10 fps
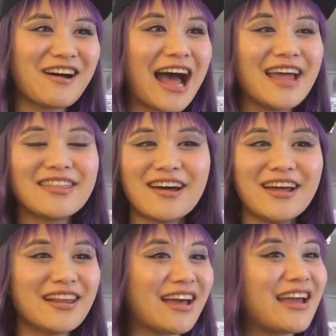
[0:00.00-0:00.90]
I
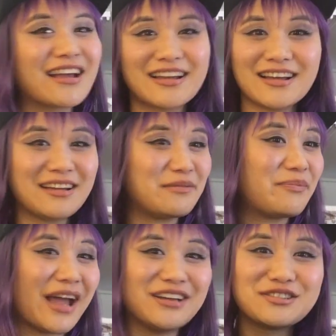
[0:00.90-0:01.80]
thought, like,
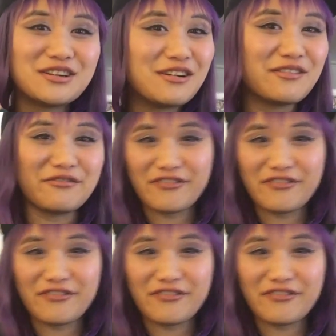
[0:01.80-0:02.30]
Pedro